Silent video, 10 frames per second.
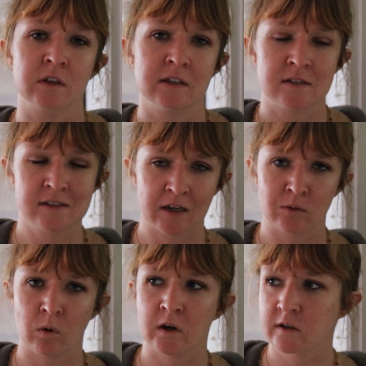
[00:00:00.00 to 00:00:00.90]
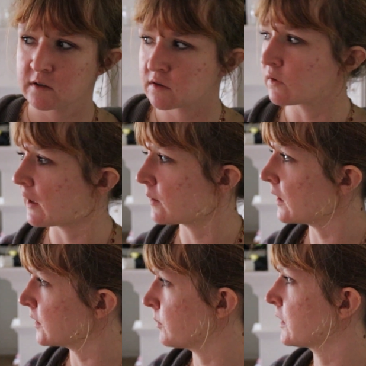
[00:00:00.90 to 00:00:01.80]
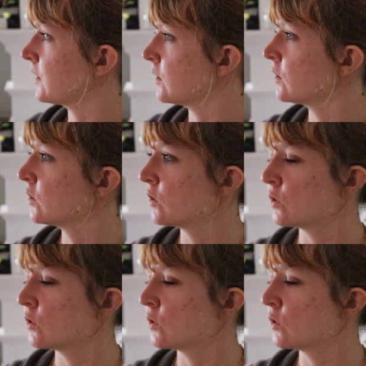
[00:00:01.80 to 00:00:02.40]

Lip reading: the sidewalk so that anybody